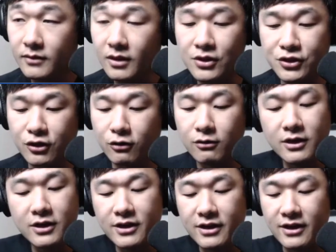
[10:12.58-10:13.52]
So
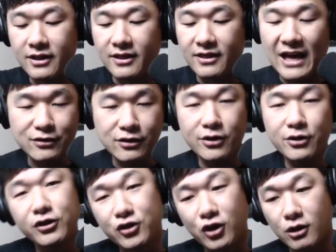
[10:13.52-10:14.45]
that's how you
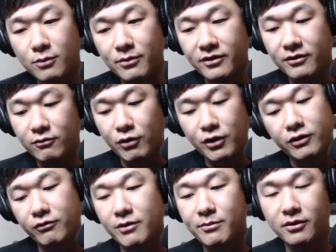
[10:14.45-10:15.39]
determine what you're going
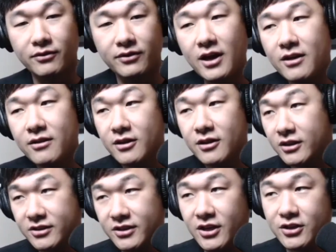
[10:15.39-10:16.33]
to rebuild. Then the next
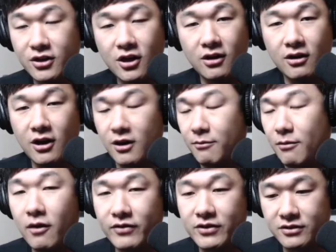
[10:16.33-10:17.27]
stage,
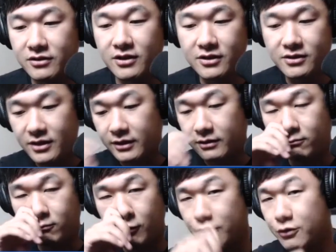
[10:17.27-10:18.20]
obviously, is like,
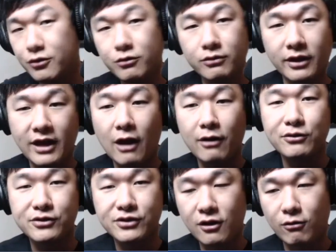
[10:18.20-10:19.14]
what do you do? Like, how do you
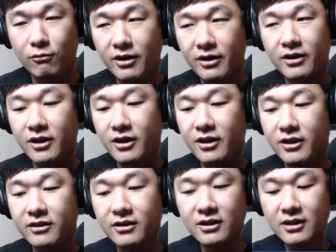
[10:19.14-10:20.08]
sell, right? And
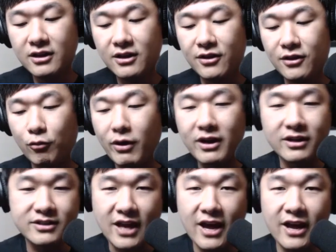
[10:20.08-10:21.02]
the way to
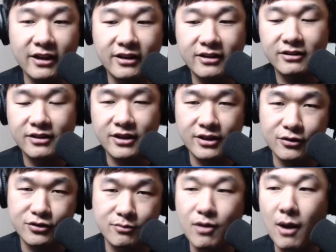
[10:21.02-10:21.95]
tank, there's
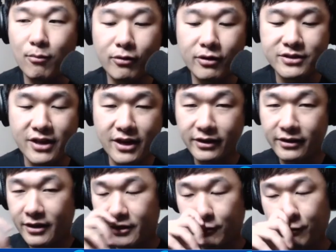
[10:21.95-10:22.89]
a proper way to tank,
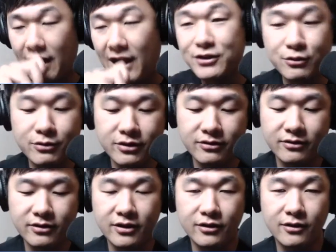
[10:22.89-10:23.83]
and the way I do it,
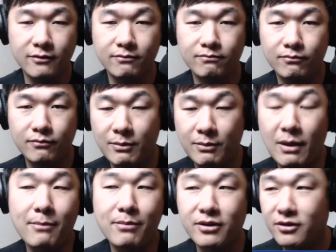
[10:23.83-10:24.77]
and in my
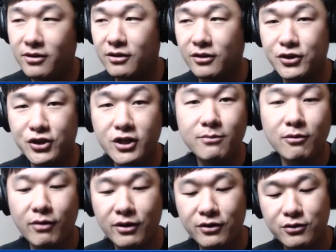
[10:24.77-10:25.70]
opinion, the legitimate
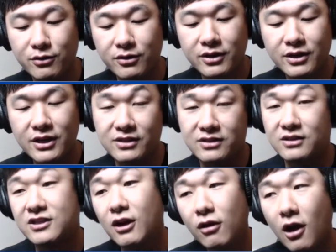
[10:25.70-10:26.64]
way to do it is to
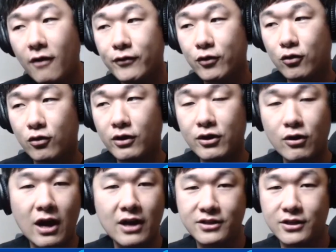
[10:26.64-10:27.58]
sell off your
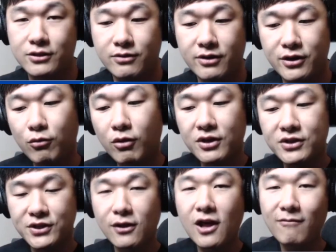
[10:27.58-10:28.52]
assets, right? You want to
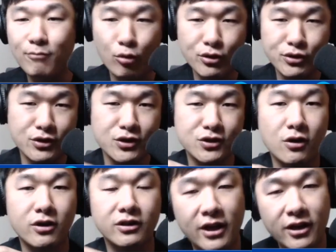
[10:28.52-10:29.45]
sell off points on your
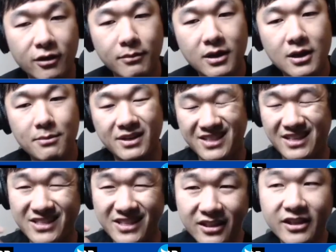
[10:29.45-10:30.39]
starting lineup because
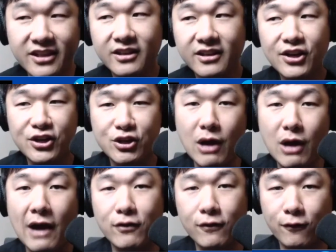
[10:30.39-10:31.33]
ideally you
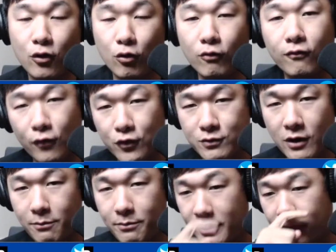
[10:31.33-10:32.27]
have your own first
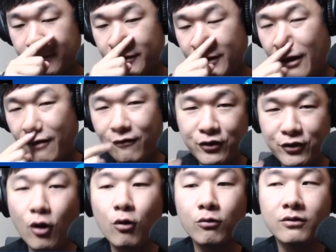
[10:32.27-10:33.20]
round pick. Now, if you
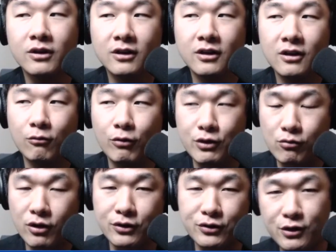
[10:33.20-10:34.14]
don't, what you
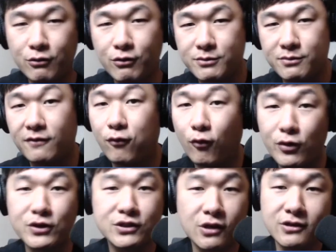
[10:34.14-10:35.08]
want to do is before you
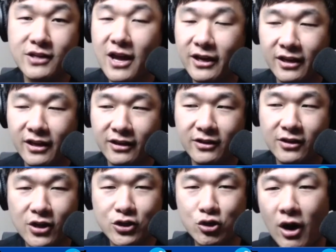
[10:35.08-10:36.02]
start tanking,
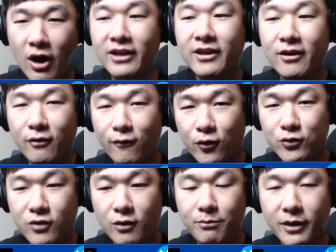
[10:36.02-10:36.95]
try and get your first
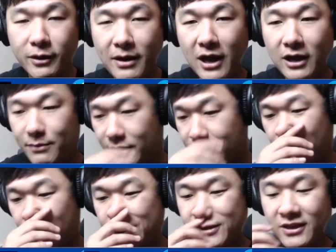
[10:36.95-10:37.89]
round pick back,
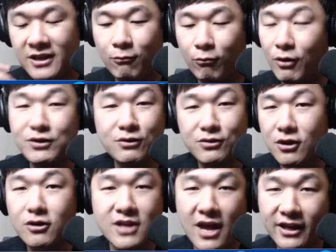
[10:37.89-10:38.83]
because once you
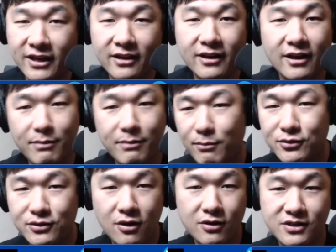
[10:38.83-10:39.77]
start tanking and people
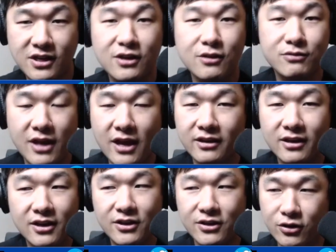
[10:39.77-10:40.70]
start seeing you tank,
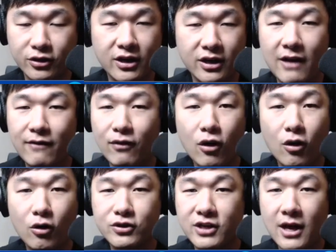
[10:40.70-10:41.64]
you're going to have a
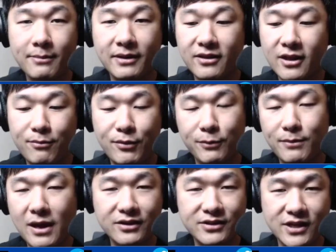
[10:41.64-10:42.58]
hard time getting that pick
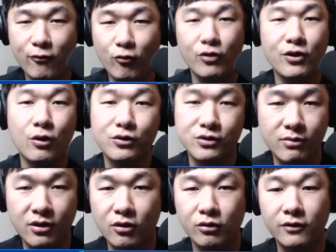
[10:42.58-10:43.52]
back because everyone knows them
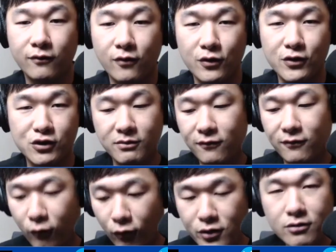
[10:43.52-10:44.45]
being early first. So
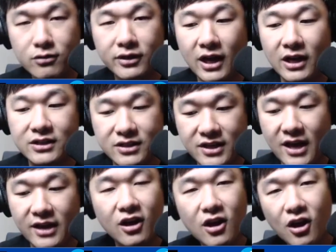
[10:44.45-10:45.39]
before you engage the
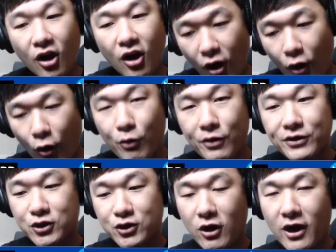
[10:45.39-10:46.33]
tank, always
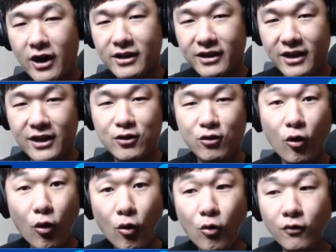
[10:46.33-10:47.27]
try and get your
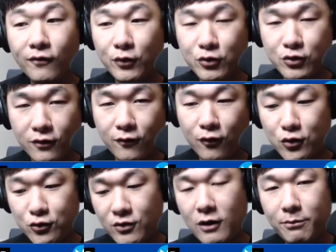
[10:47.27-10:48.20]
own future
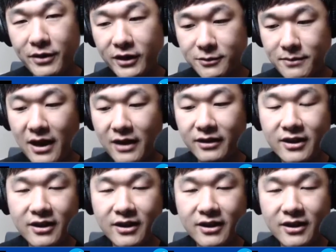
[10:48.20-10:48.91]
first round picks back.